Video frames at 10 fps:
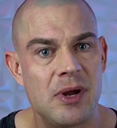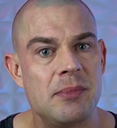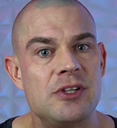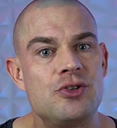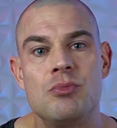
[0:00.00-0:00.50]

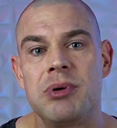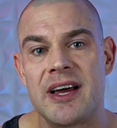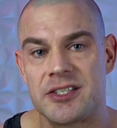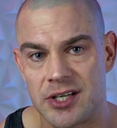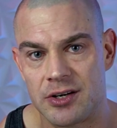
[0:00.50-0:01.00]
Maybe 2
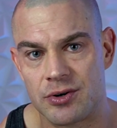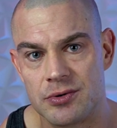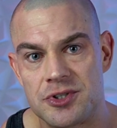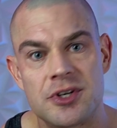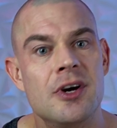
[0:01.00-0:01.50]
blasts and
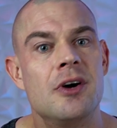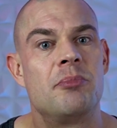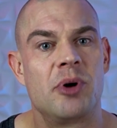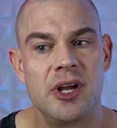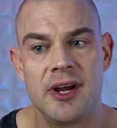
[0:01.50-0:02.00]
cruise
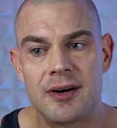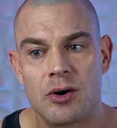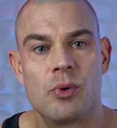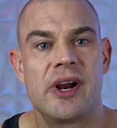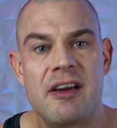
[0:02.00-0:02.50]
per year,
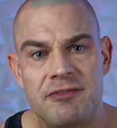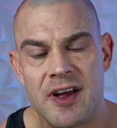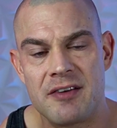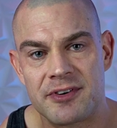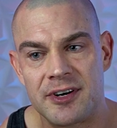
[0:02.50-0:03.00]
or what I
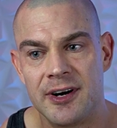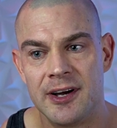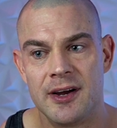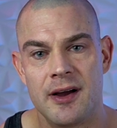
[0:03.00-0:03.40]
favor,